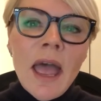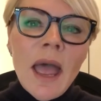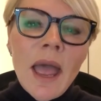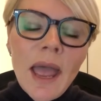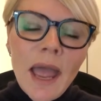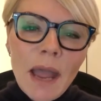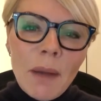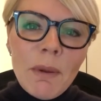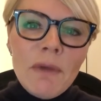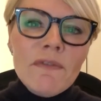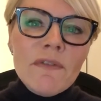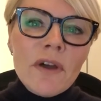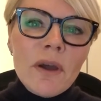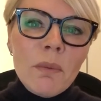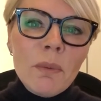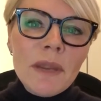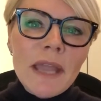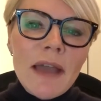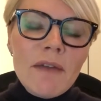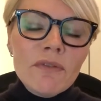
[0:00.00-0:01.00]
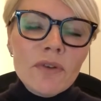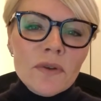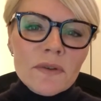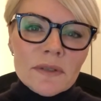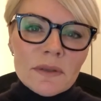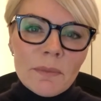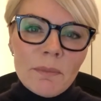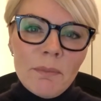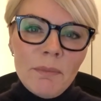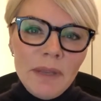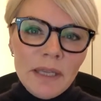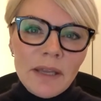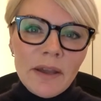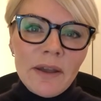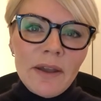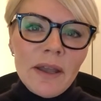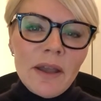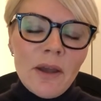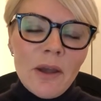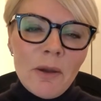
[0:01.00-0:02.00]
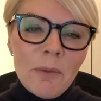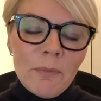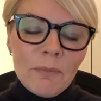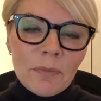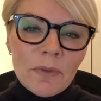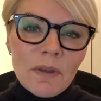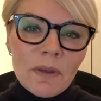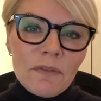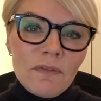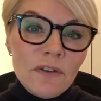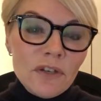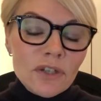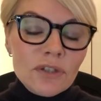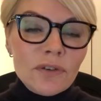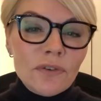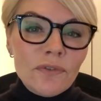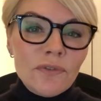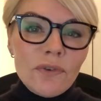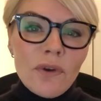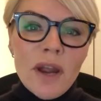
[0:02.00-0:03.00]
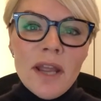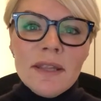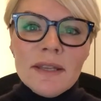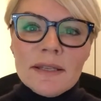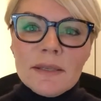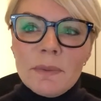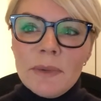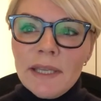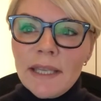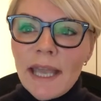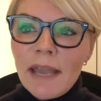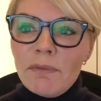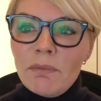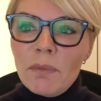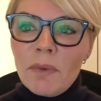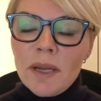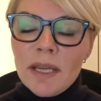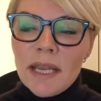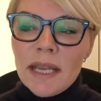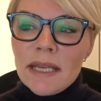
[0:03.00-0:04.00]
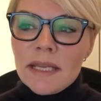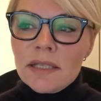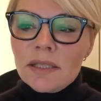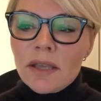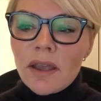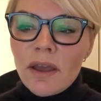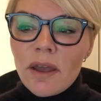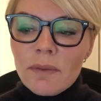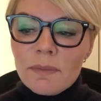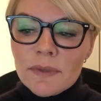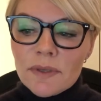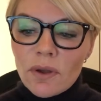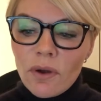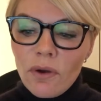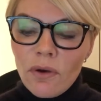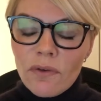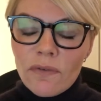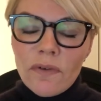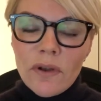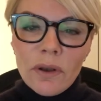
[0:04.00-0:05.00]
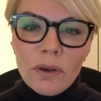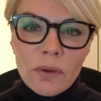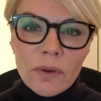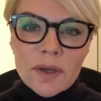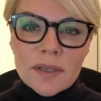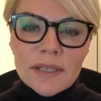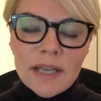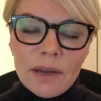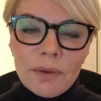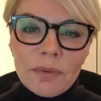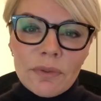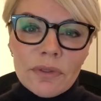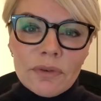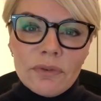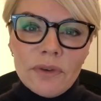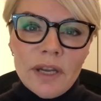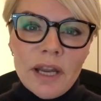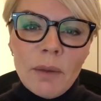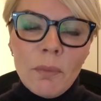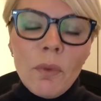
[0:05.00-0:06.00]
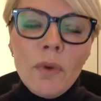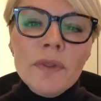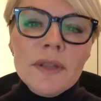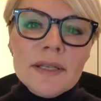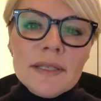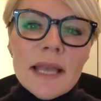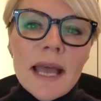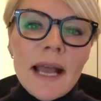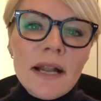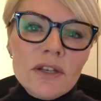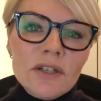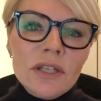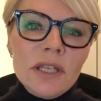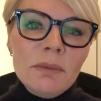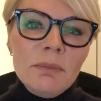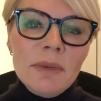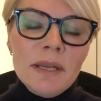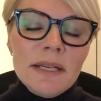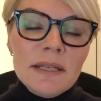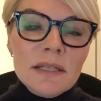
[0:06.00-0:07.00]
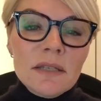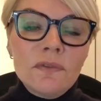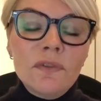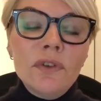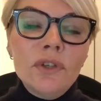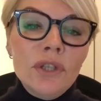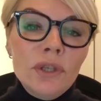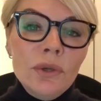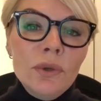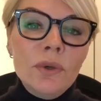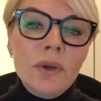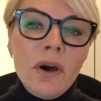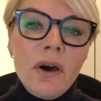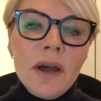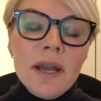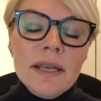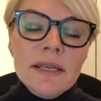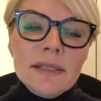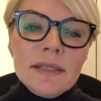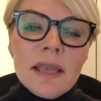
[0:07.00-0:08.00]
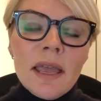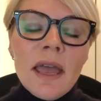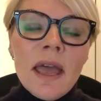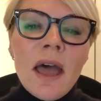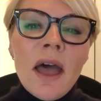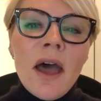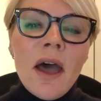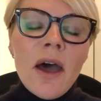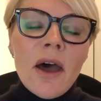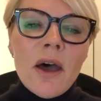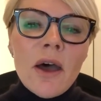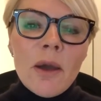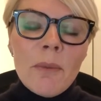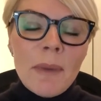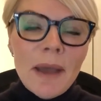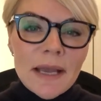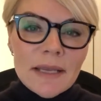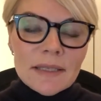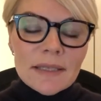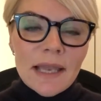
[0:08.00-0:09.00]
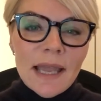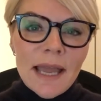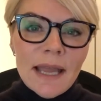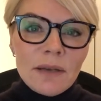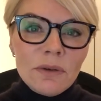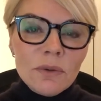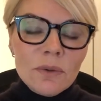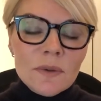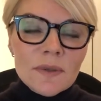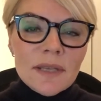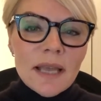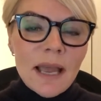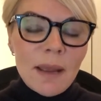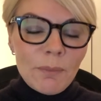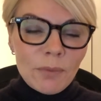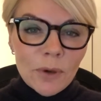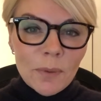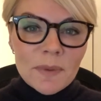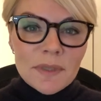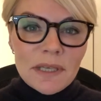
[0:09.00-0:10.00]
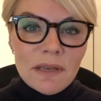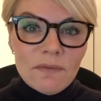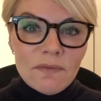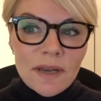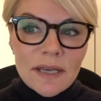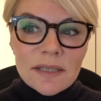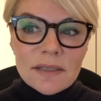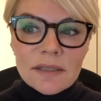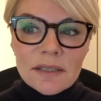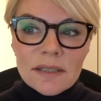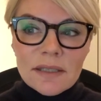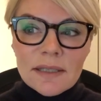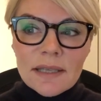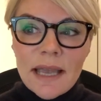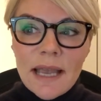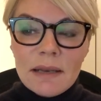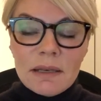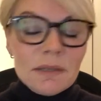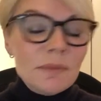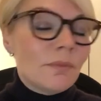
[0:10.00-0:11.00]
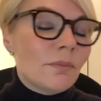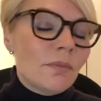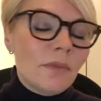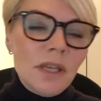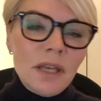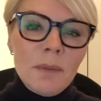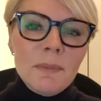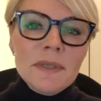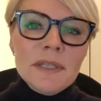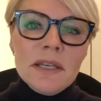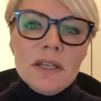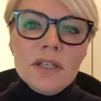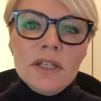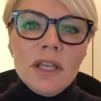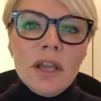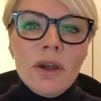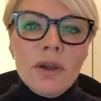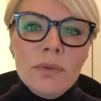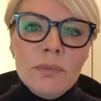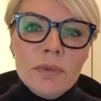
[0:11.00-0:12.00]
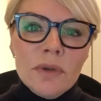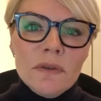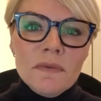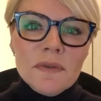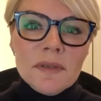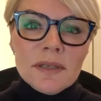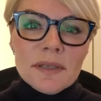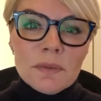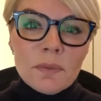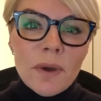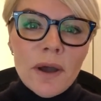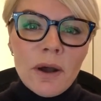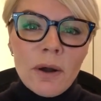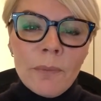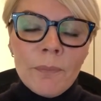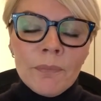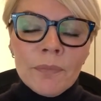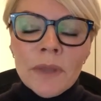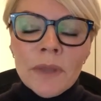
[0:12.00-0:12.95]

However, we have got some bigger um, fish to fry this week, haven't we, in terms of lockdown three and what this actually means for you guys um, as landlords and property investors and, you know, potentially home movers as well.